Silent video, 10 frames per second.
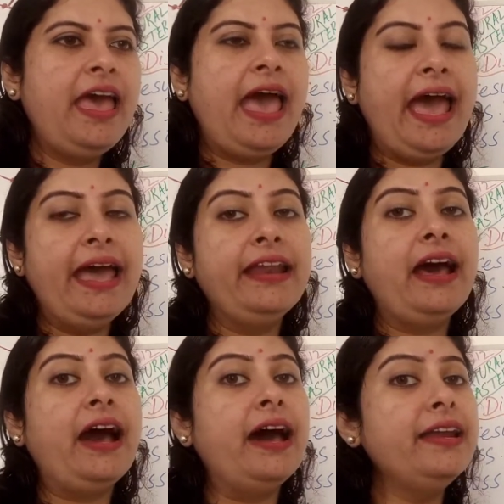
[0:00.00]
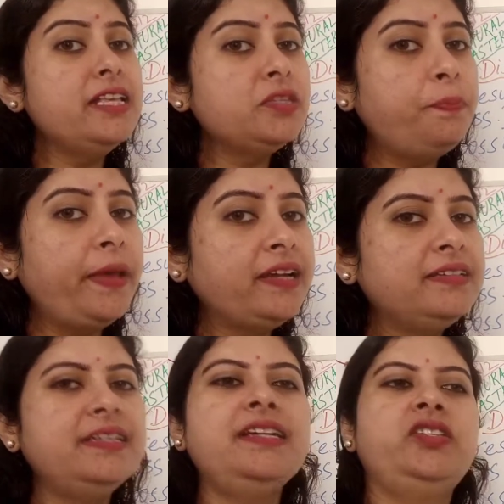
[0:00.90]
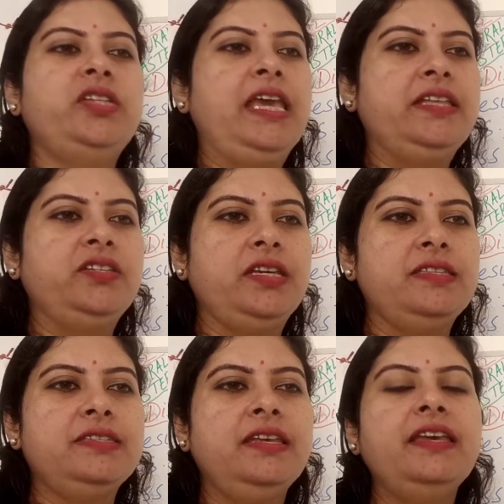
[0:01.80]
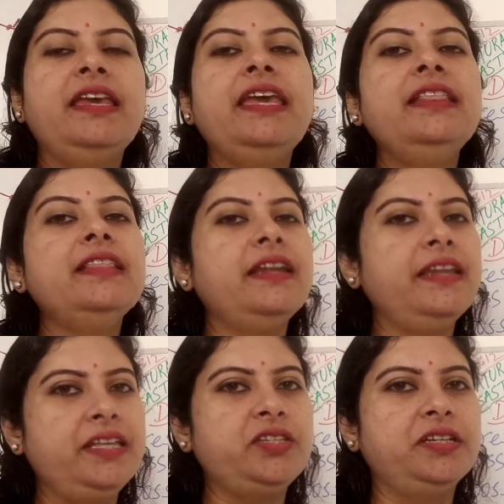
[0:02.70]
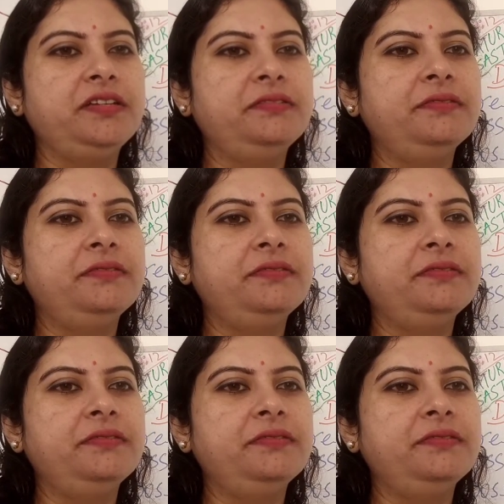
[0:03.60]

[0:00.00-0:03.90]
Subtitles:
and unexpected changes in the nature.